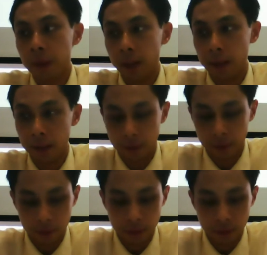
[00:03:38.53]

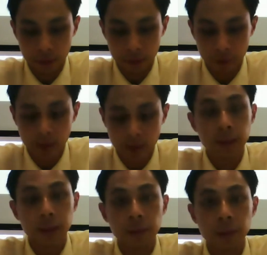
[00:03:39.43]
and dry
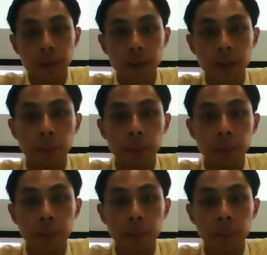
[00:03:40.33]
sensitive skins